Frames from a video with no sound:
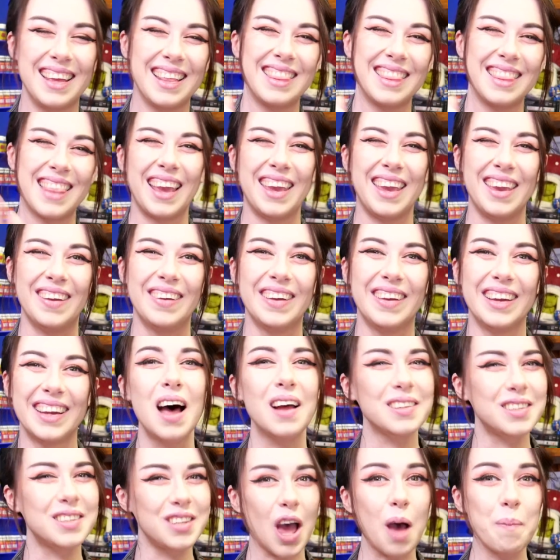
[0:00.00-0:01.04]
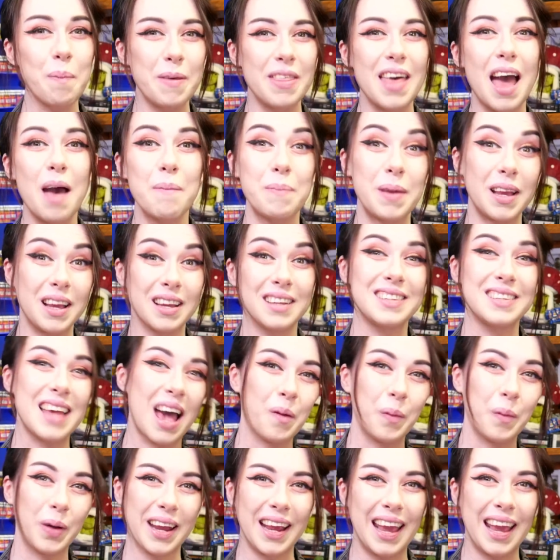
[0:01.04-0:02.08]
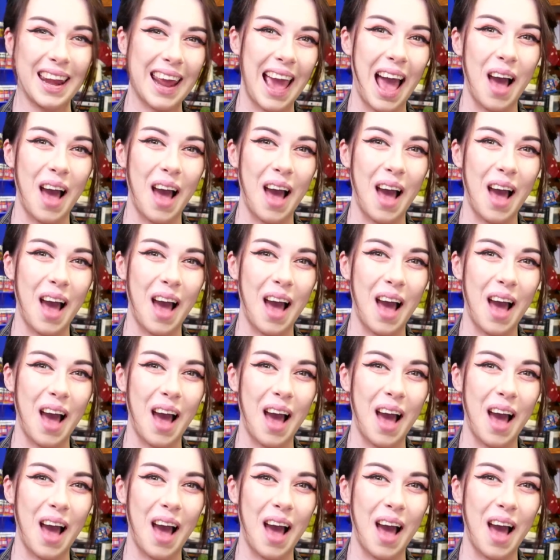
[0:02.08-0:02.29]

Thank you. On top of that, because I want to get it